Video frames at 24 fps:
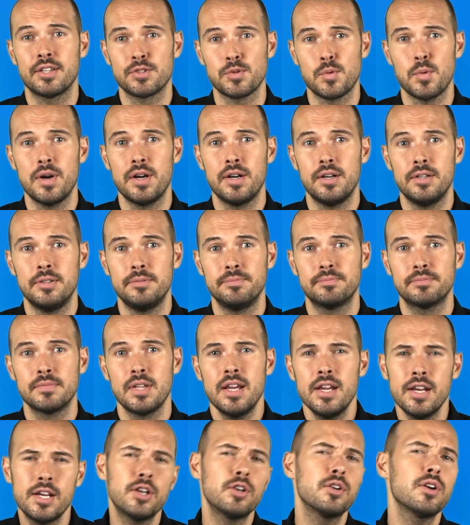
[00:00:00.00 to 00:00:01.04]
as well.
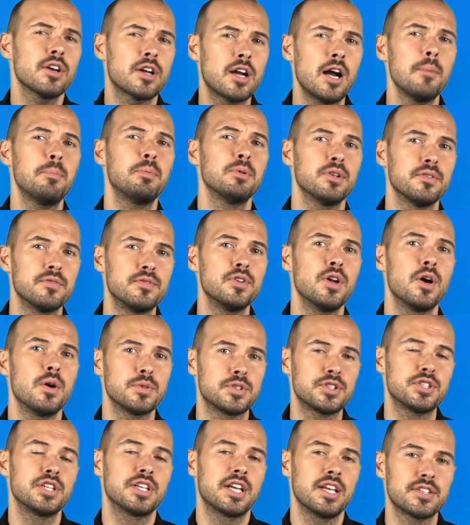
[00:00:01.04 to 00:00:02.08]
Here are a couple of
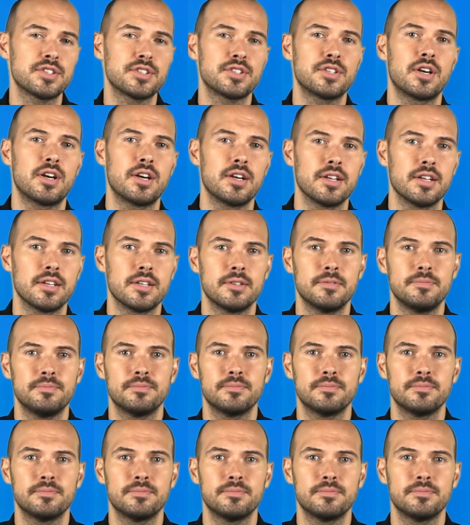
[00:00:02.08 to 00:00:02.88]
notes to get started.